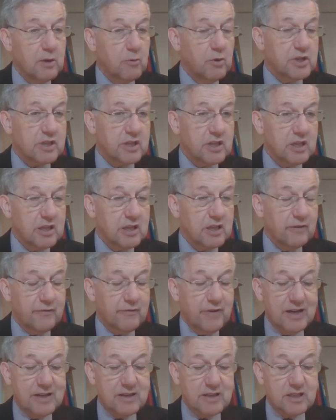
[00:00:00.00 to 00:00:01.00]
which the
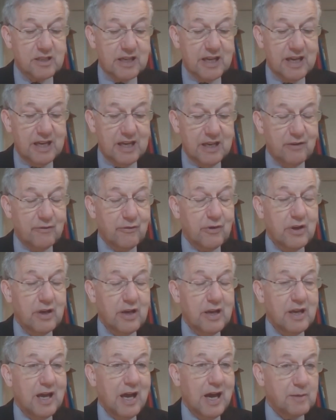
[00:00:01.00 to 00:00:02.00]
defendant gave
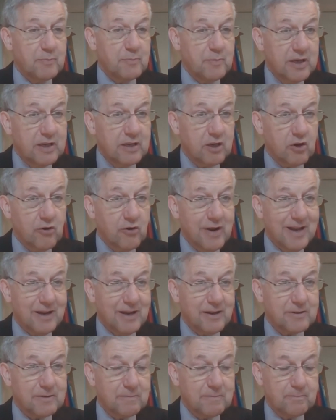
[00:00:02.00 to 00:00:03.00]
had been
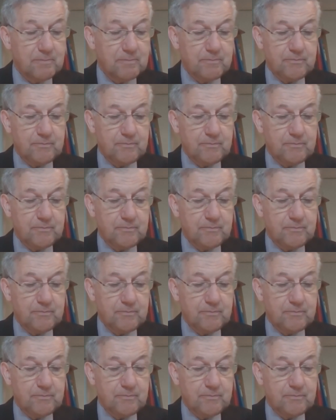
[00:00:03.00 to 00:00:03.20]
correct?